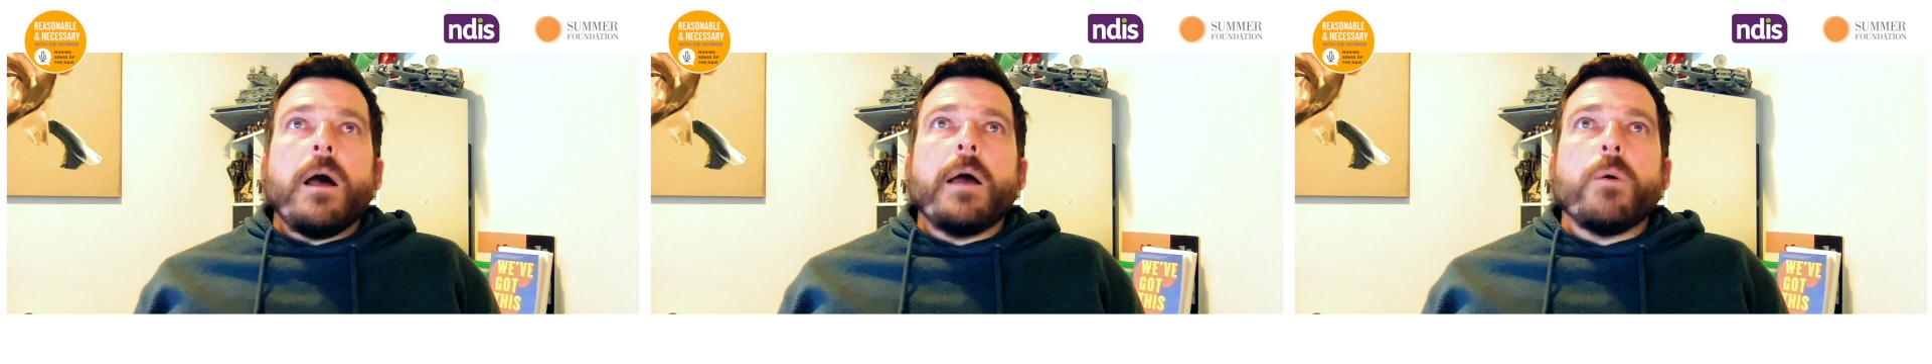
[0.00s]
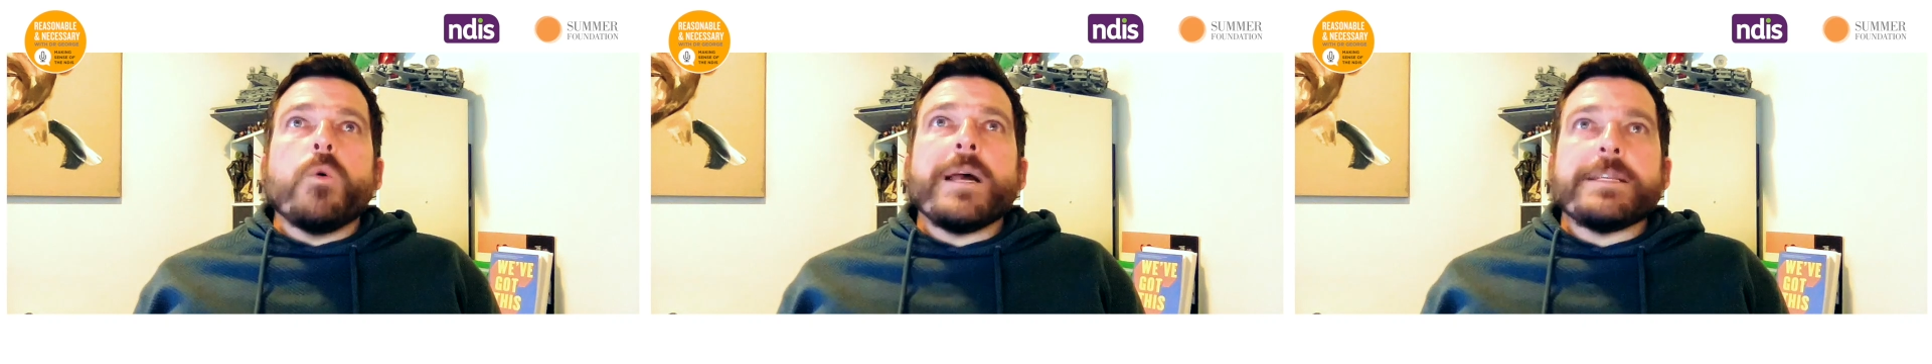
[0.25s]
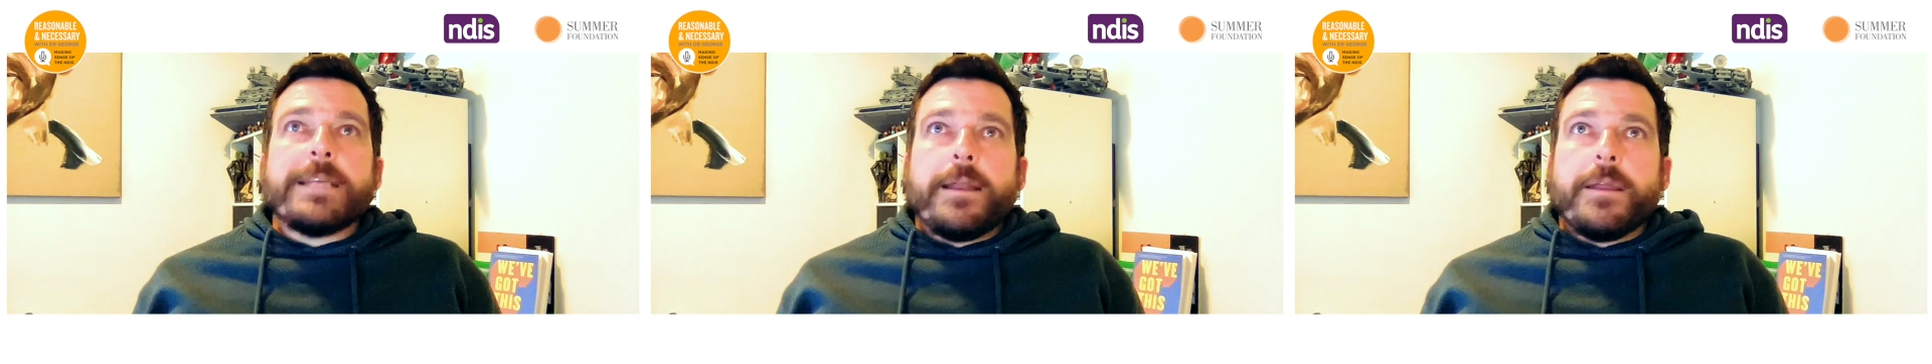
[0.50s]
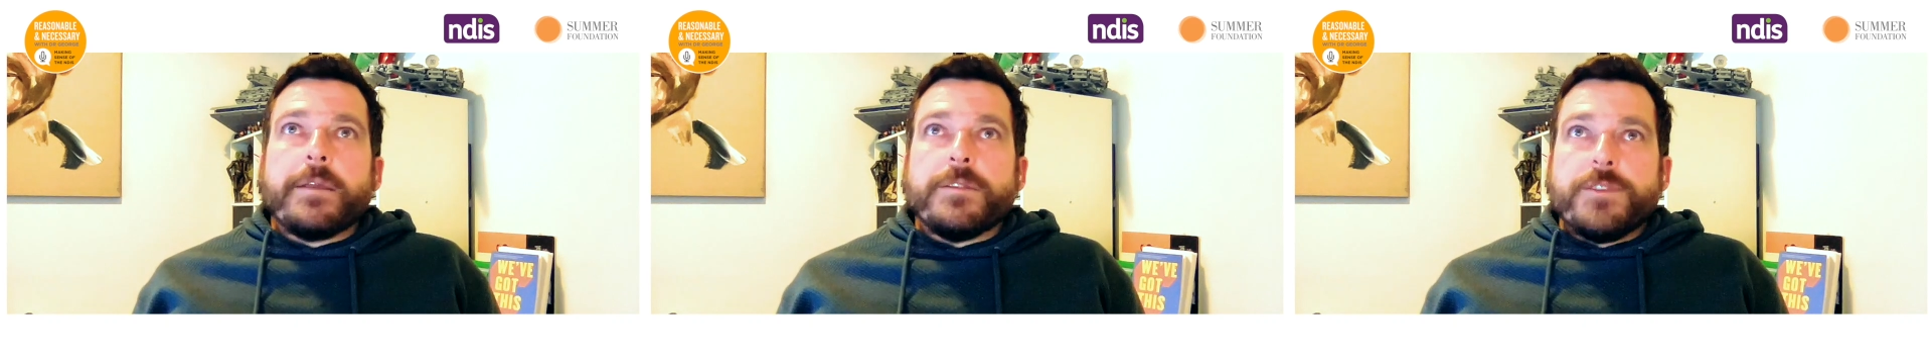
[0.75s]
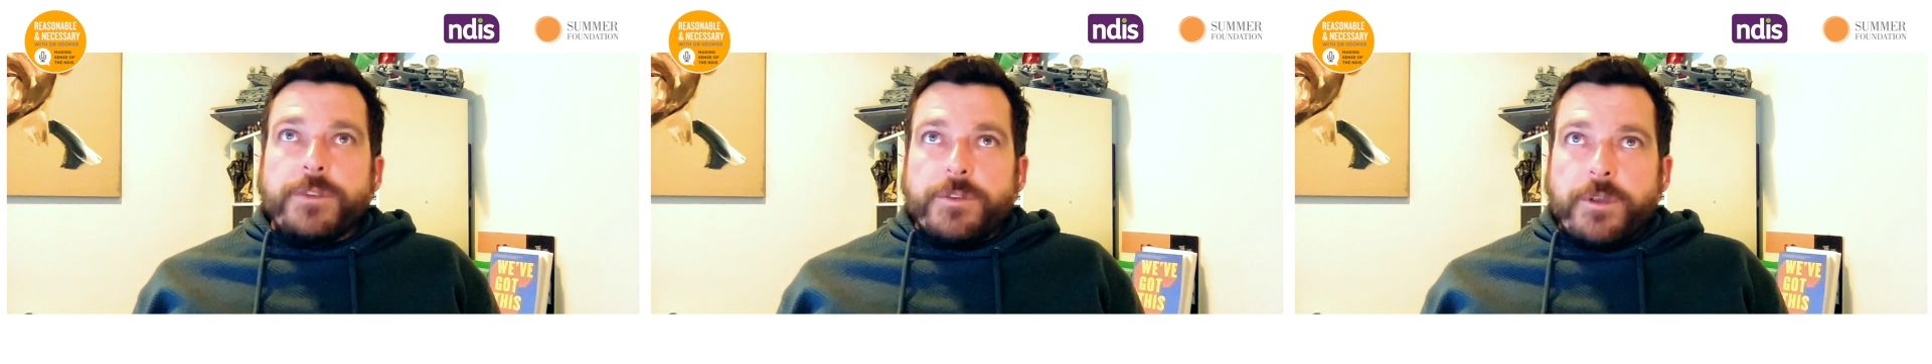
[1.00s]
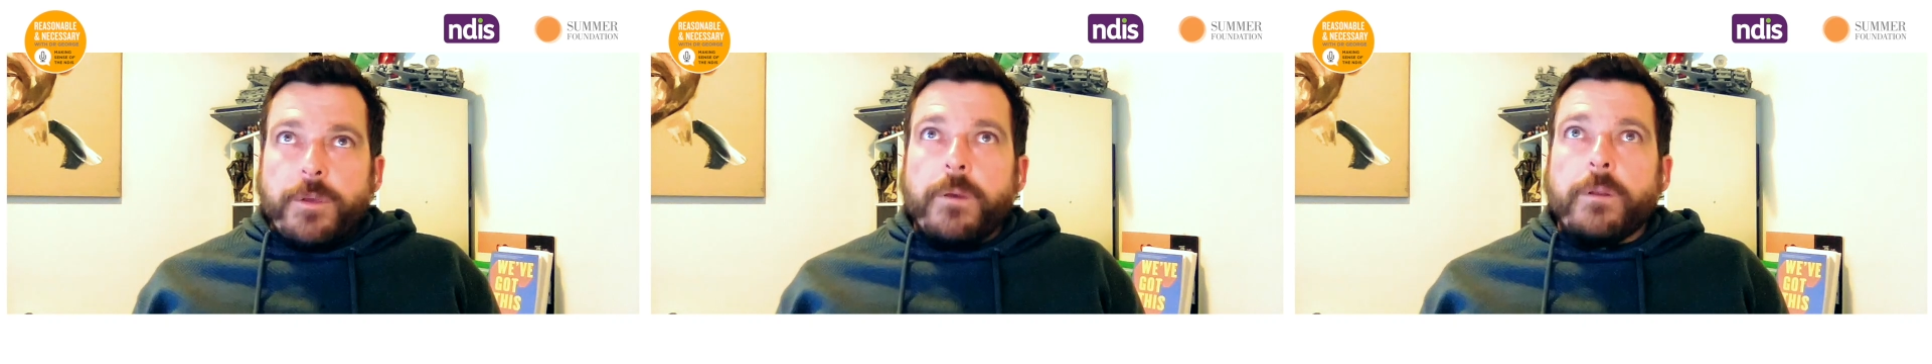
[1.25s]
always had a
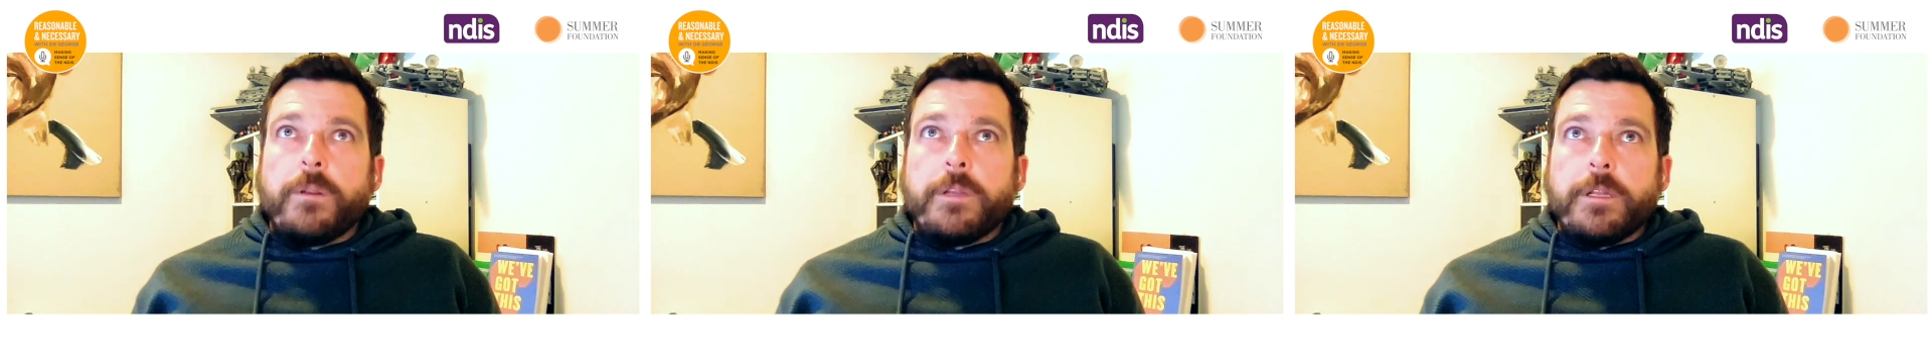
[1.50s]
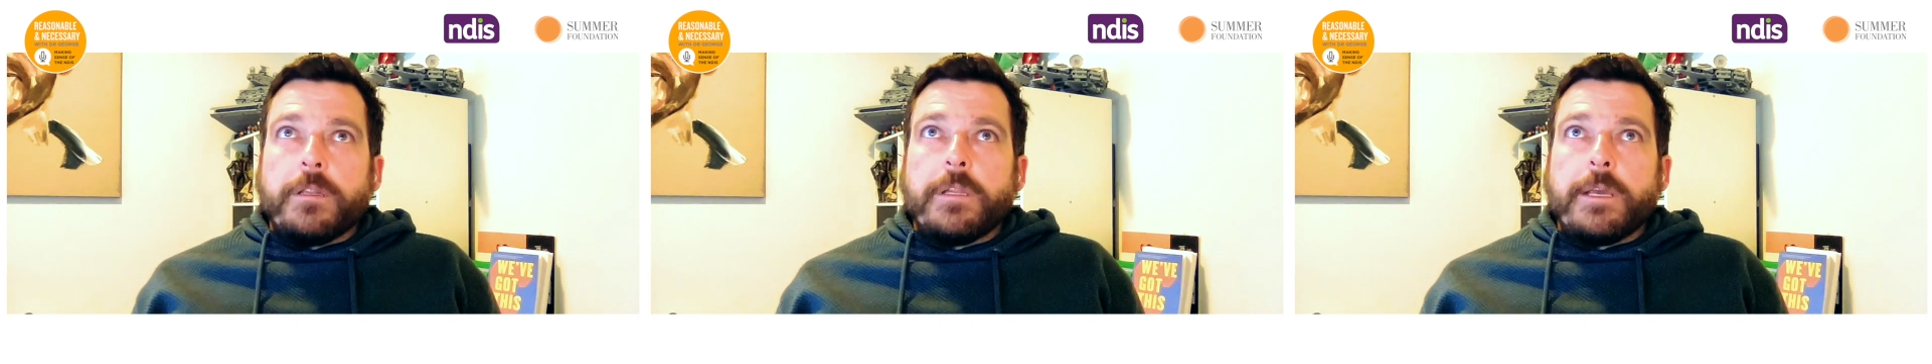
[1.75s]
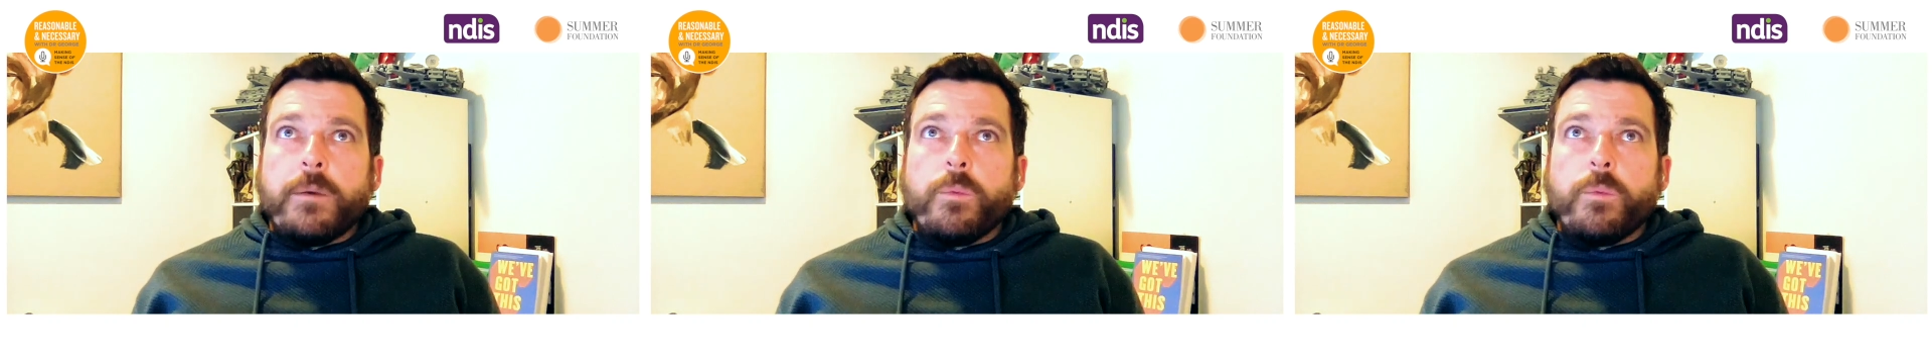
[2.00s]
concern that there